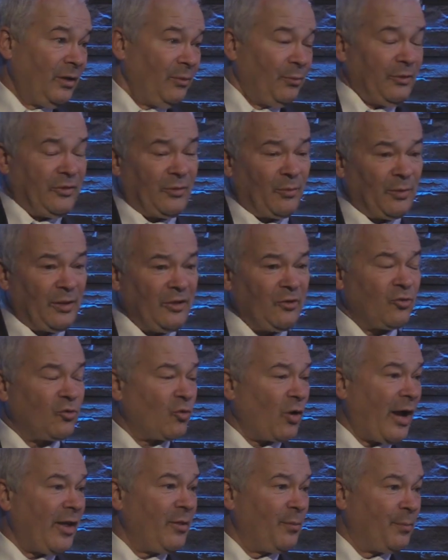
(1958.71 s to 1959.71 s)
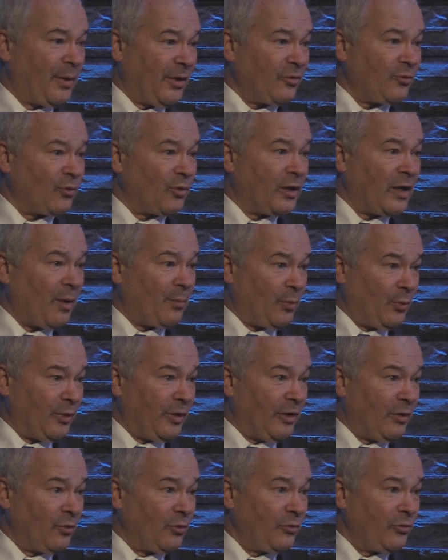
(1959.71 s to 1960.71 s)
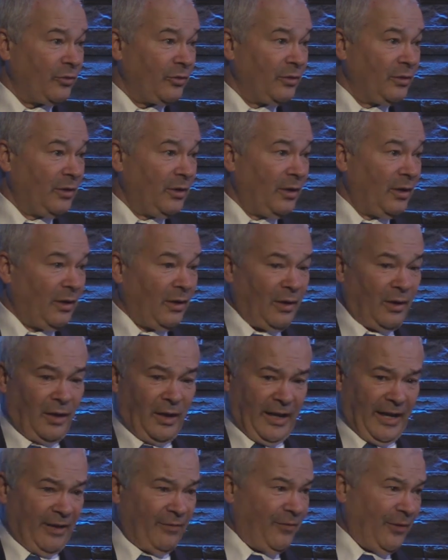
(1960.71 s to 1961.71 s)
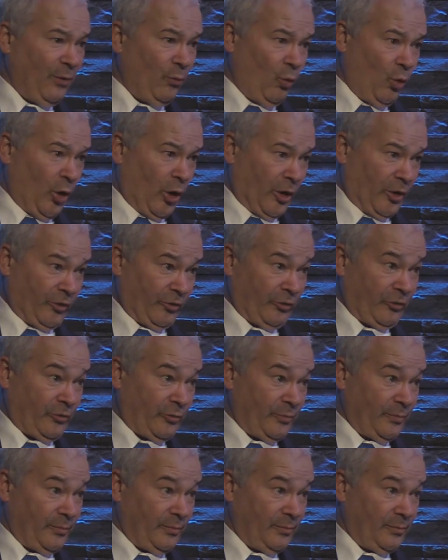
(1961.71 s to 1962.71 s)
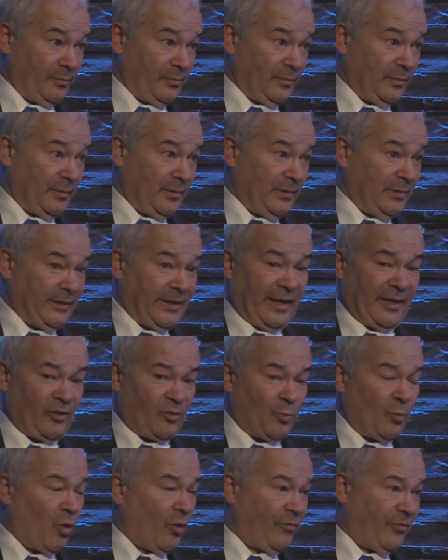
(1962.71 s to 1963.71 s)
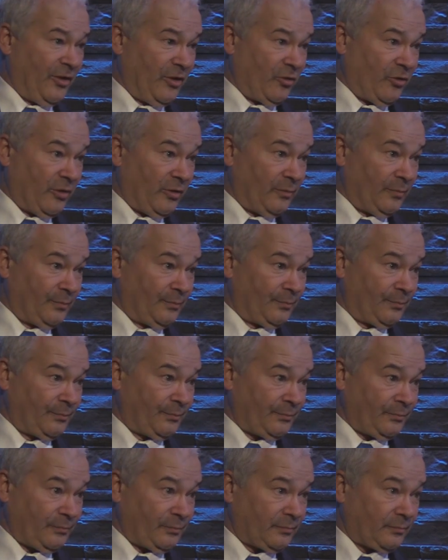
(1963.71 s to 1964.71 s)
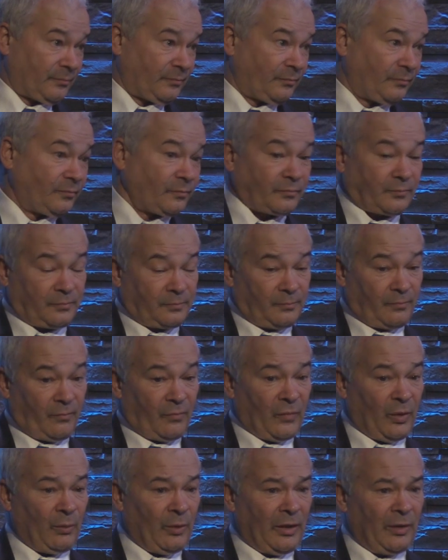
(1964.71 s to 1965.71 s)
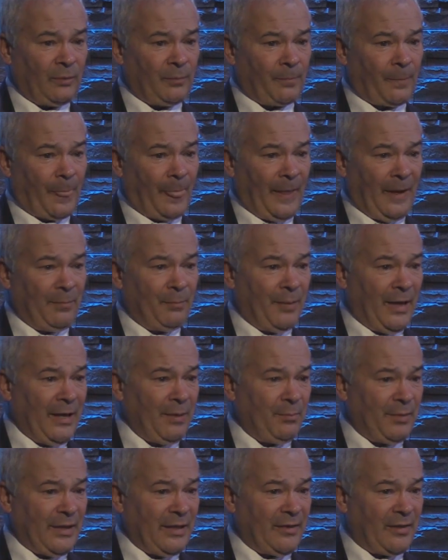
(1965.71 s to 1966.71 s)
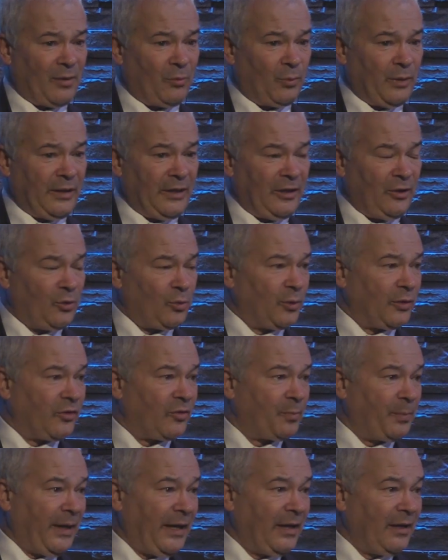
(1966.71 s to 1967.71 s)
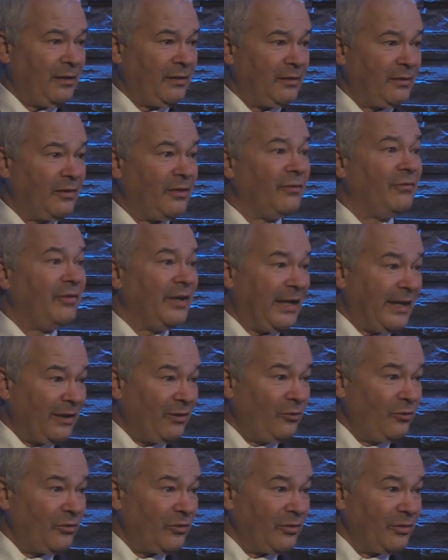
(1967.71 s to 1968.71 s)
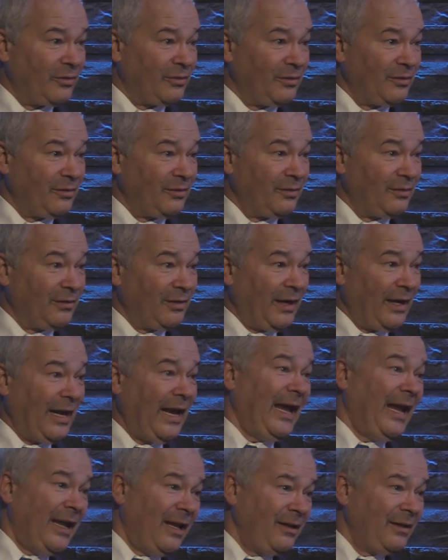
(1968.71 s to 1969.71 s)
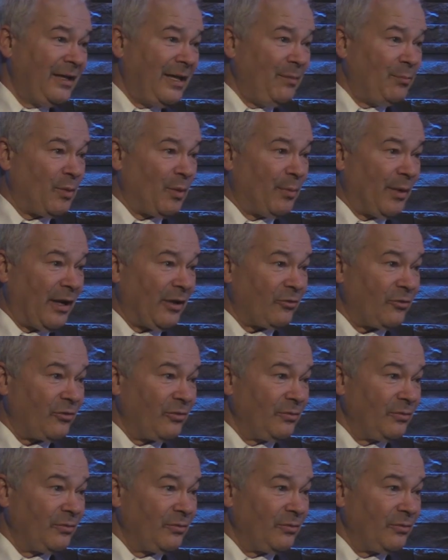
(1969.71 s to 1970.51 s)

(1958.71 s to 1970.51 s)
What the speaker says: We said, well, let's try the bus for a couple years. If it works, then it's more efficient. Well, it may be that we need to expand the vans and keep the bus.